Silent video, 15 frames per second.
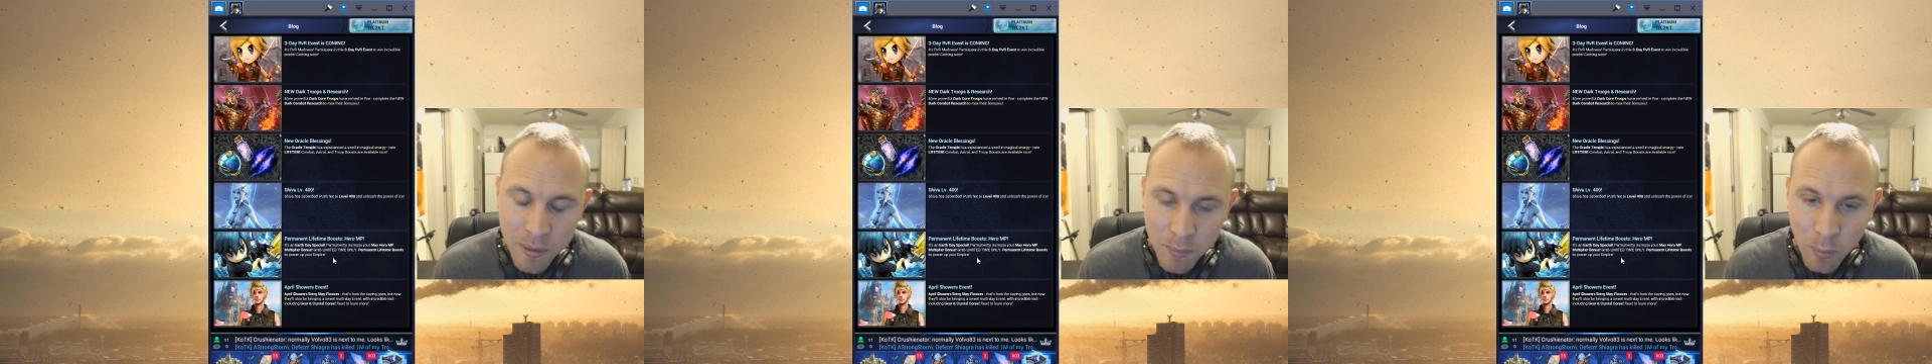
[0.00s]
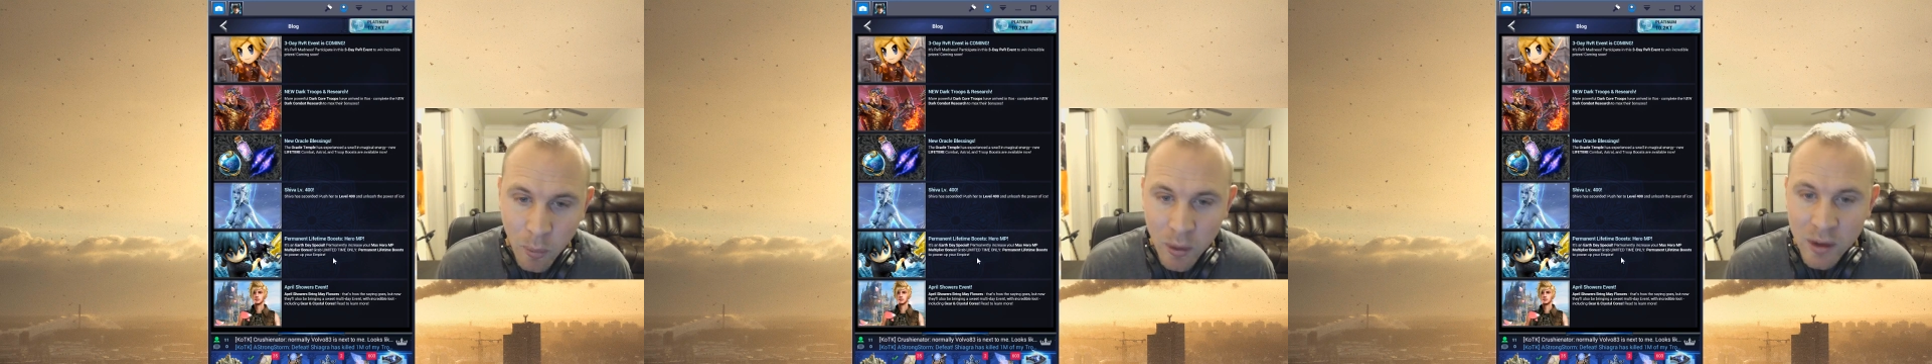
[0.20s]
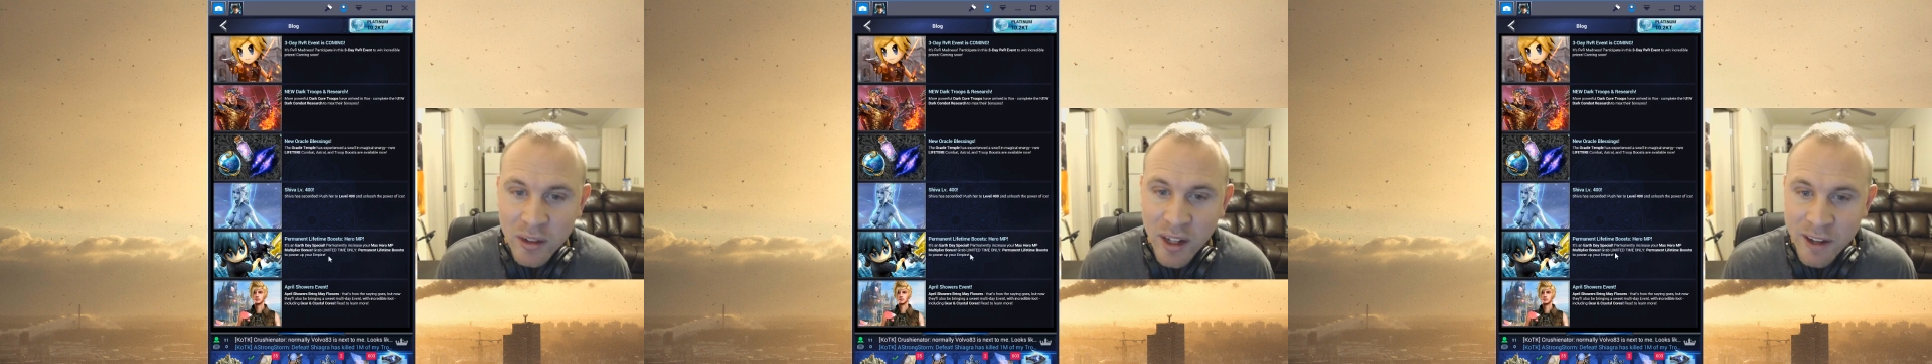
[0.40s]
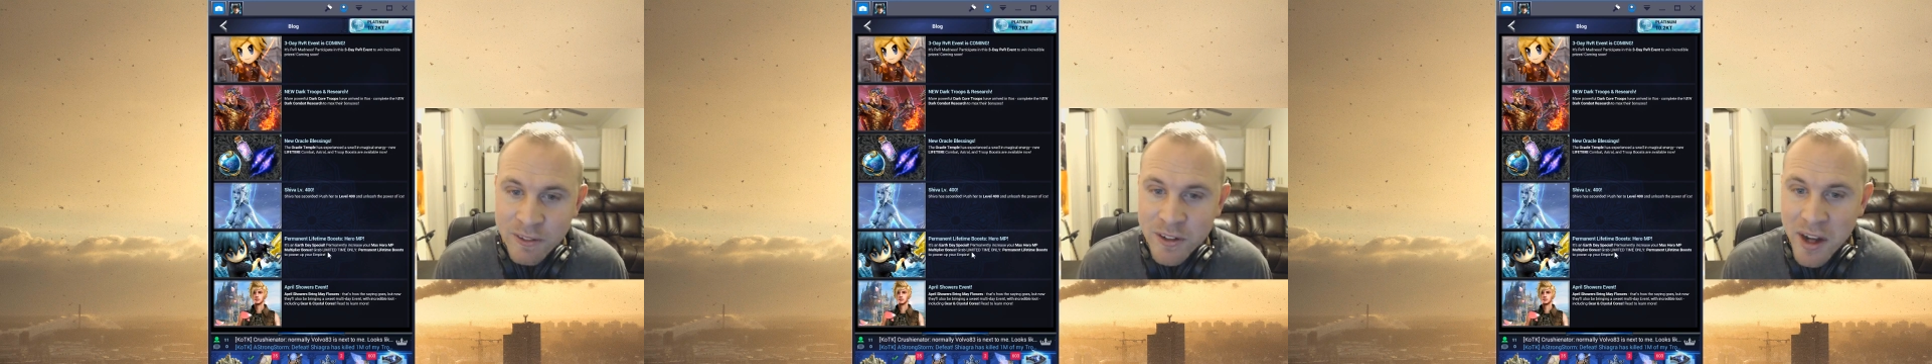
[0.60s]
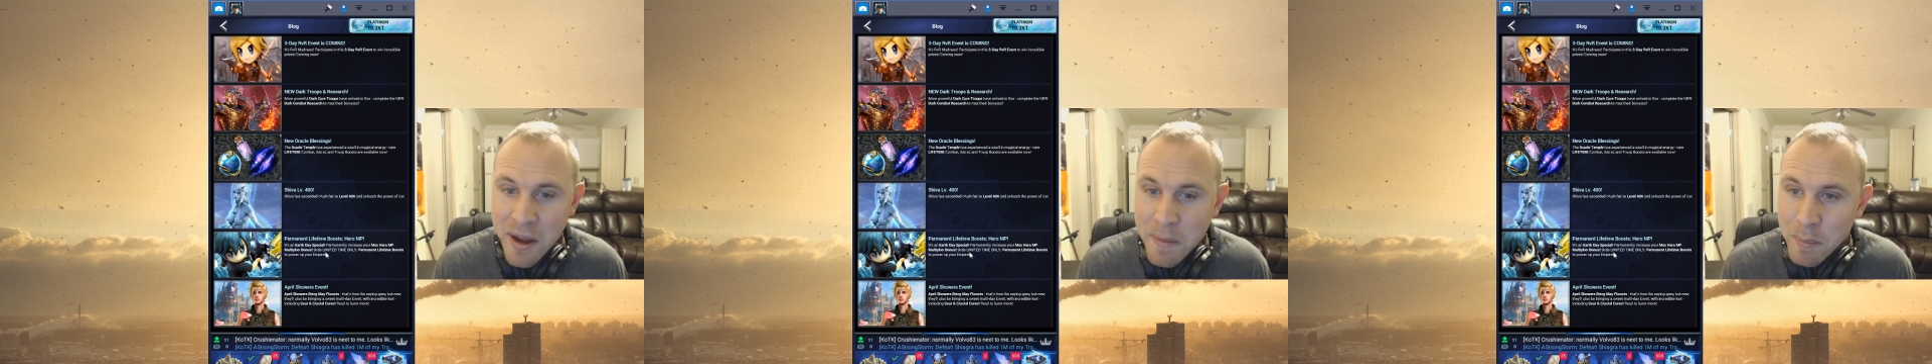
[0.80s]
more
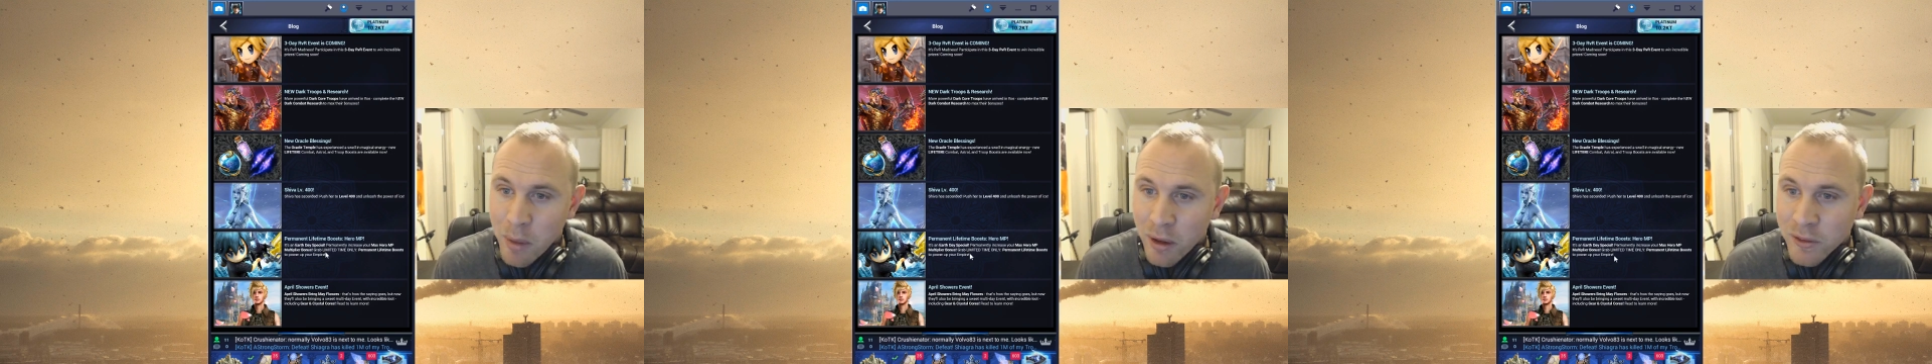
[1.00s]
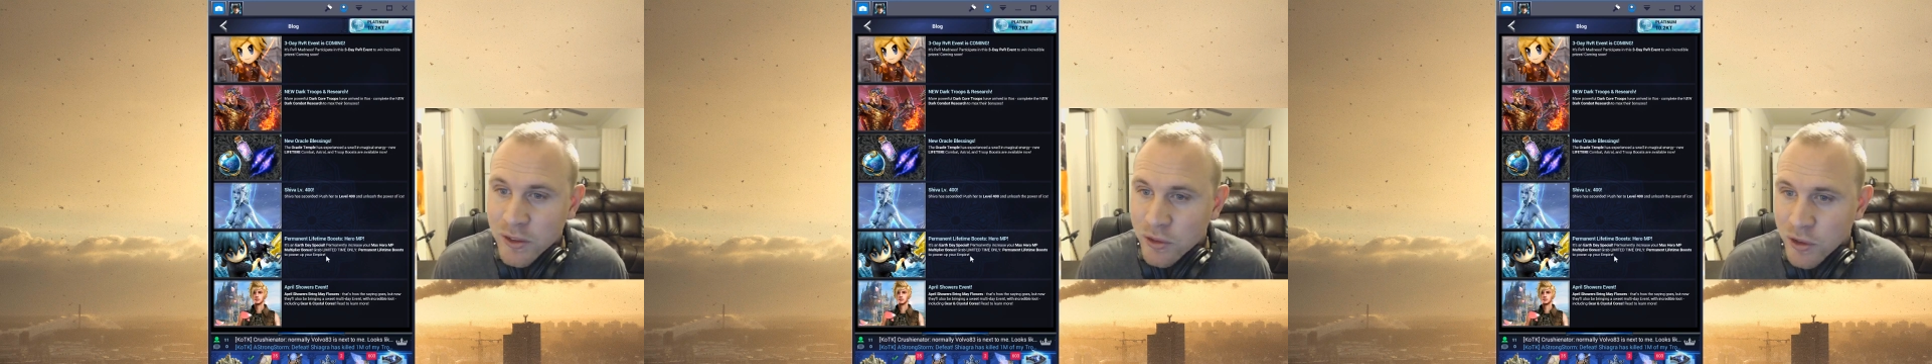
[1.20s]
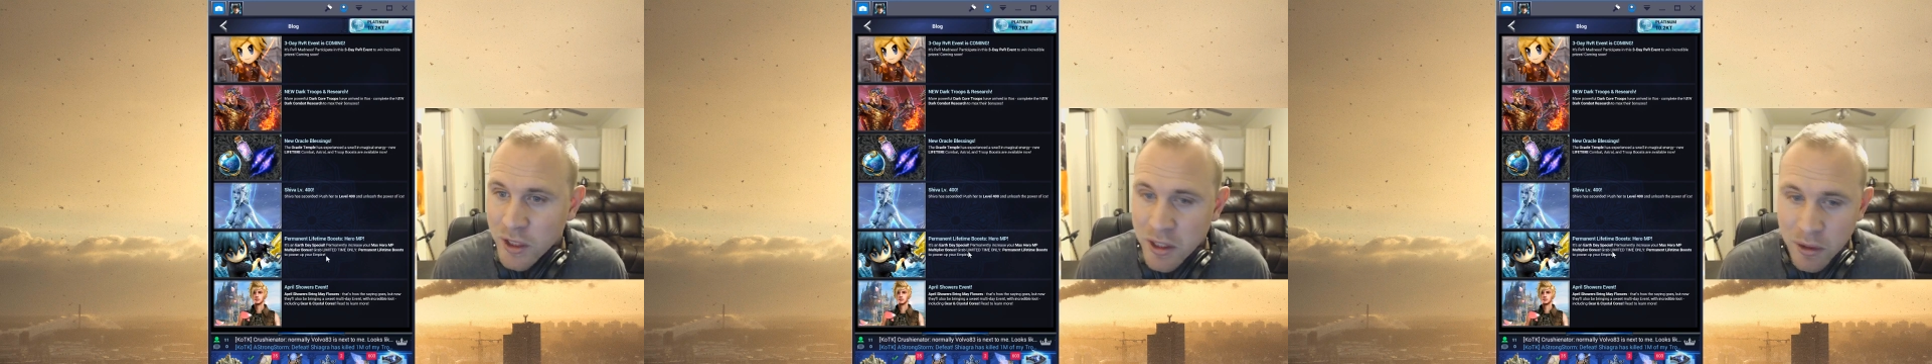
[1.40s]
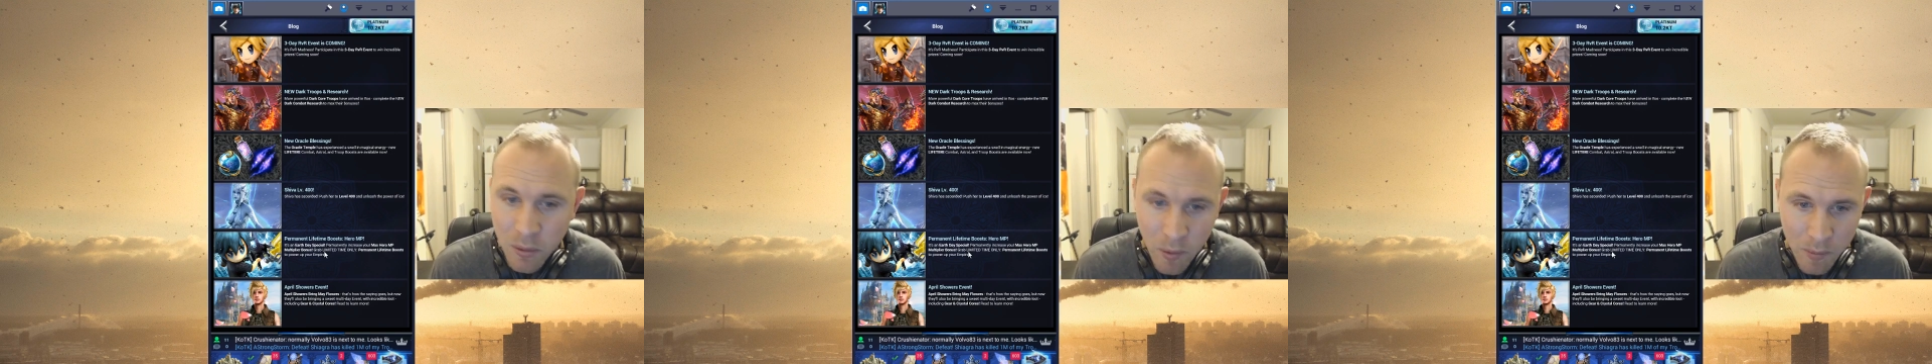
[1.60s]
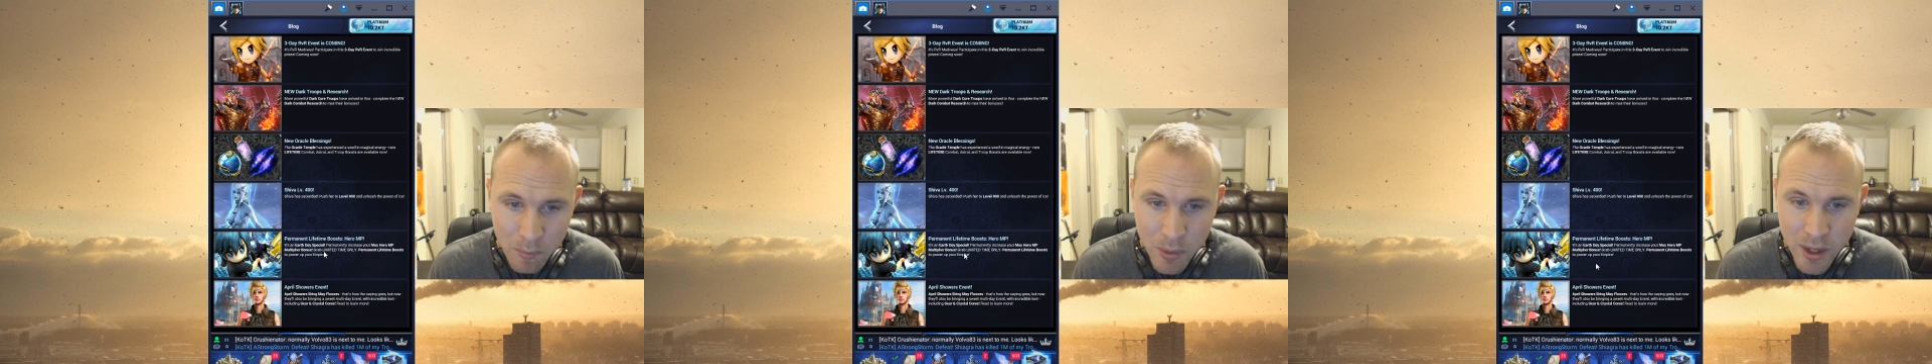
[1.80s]
lifetime buffs for Hero
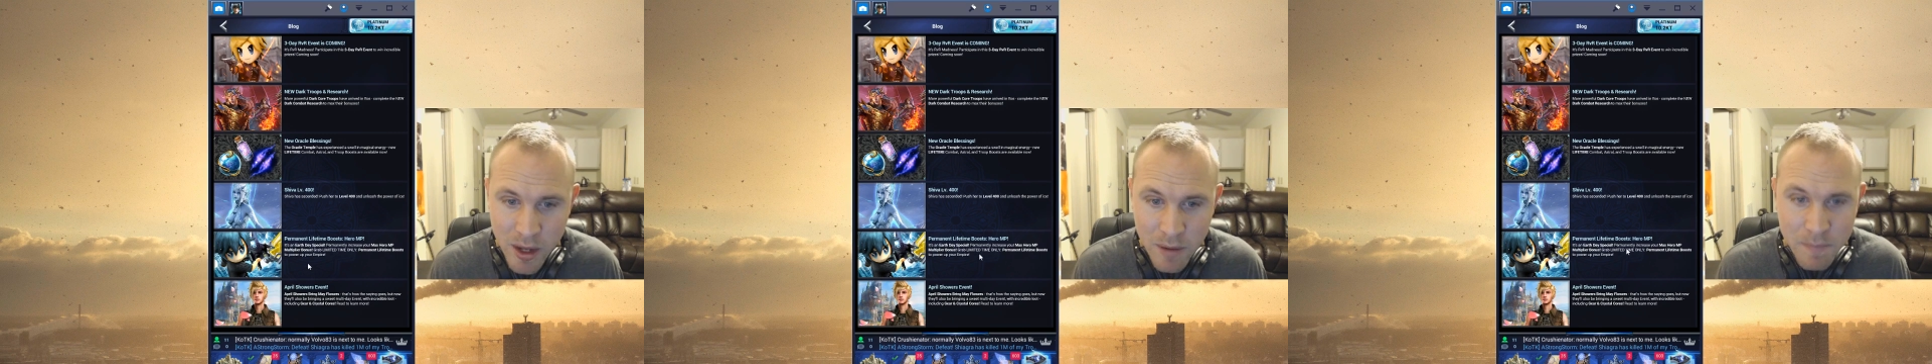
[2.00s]
MP.